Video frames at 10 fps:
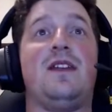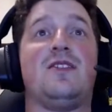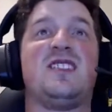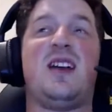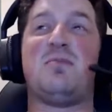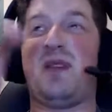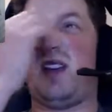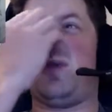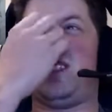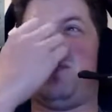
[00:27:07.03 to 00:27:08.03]
they'll start
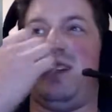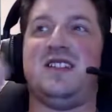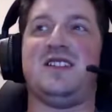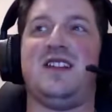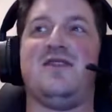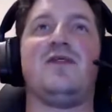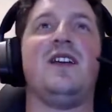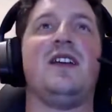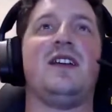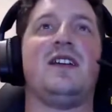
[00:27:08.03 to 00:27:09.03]
backwards, but instead of
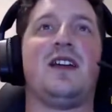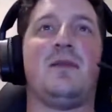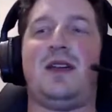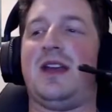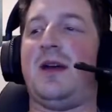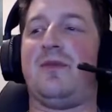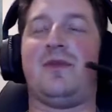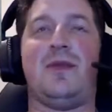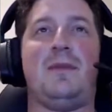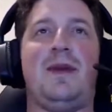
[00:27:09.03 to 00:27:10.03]
coming up
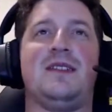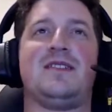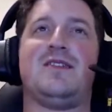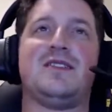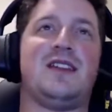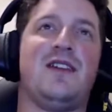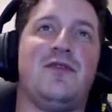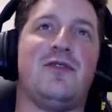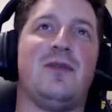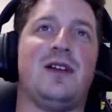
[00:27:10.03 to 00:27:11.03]
from the pits, they'll start
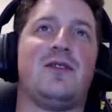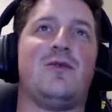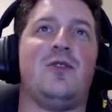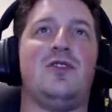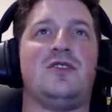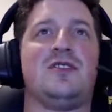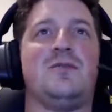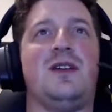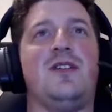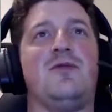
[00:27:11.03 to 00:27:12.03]
from like what used to
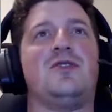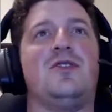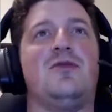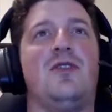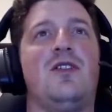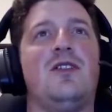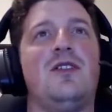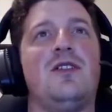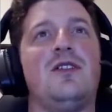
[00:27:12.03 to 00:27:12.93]
be the return road.